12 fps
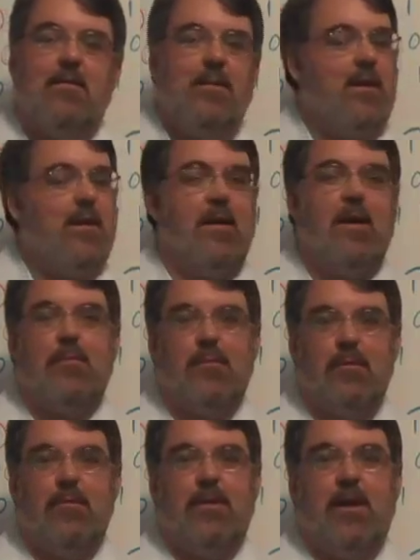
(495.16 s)
we cannot
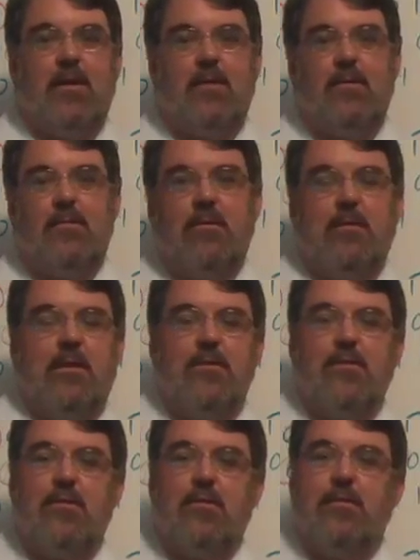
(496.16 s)
prove that, whether that's
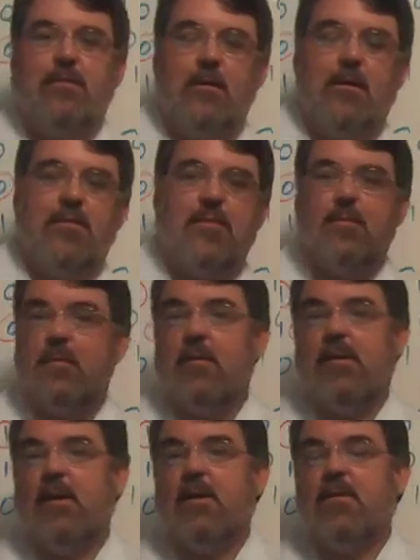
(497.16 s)
true or false, whether
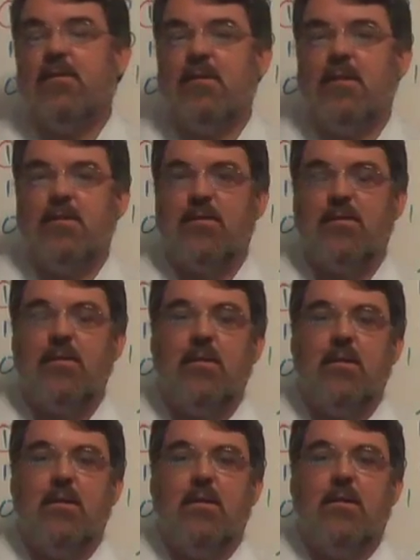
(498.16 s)
that exists,
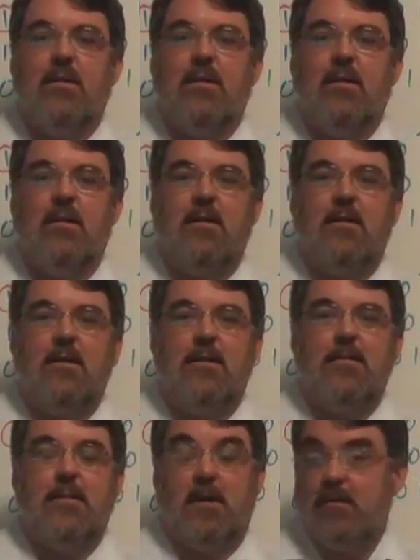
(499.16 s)
and
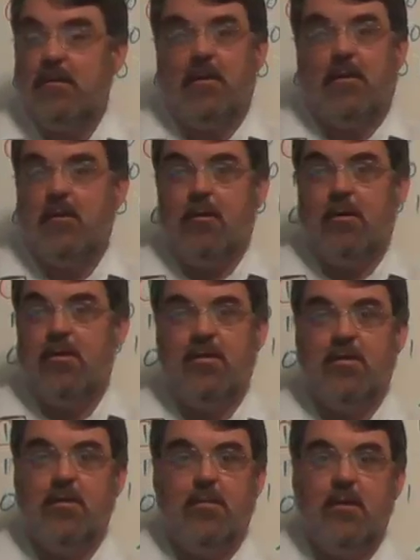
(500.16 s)
under the
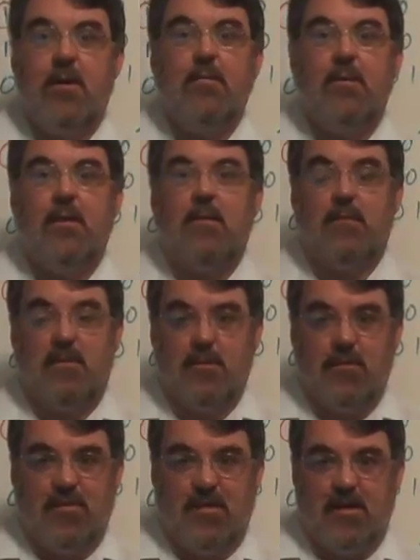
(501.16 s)
current way we do
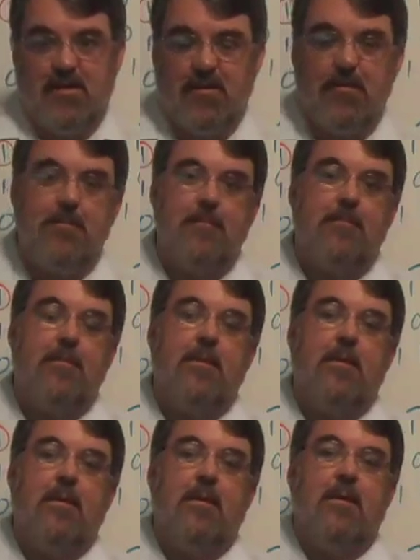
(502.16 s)
sets.
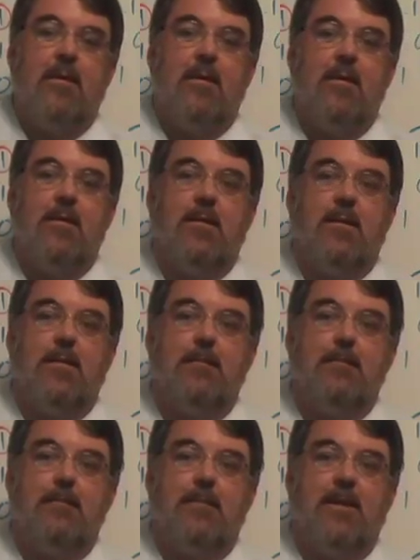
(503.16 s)
And
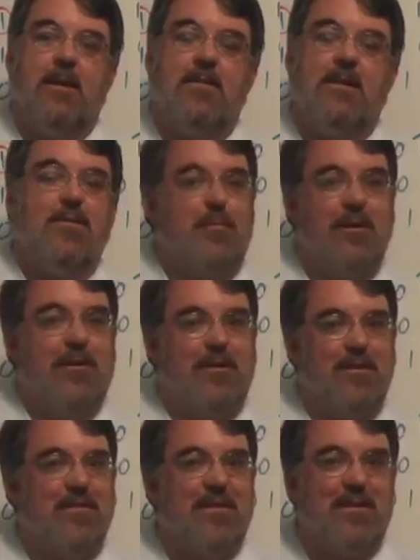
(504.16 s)
that's pretty
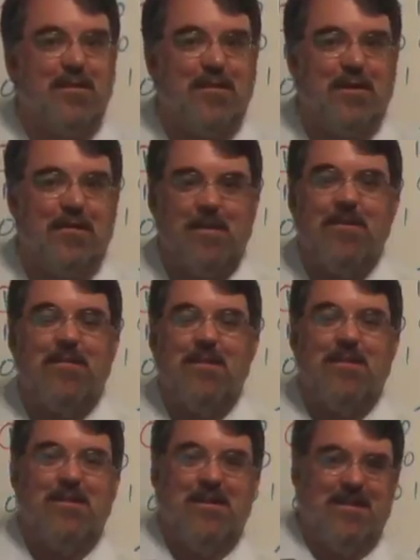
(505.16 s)
interesting in itself. That's
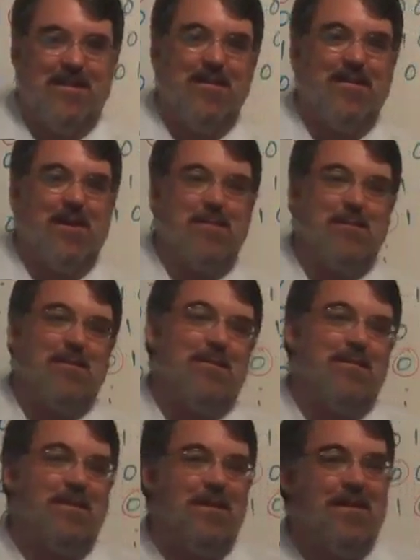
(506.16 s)
an example
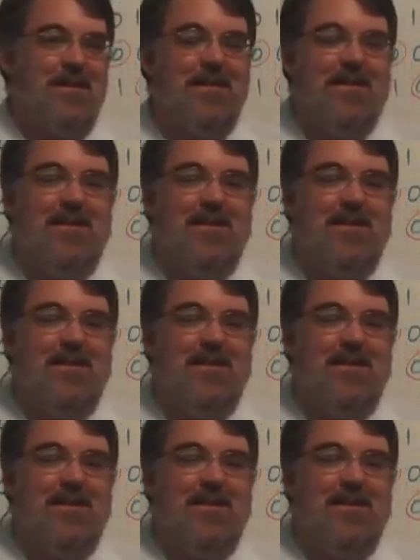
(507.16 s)
of the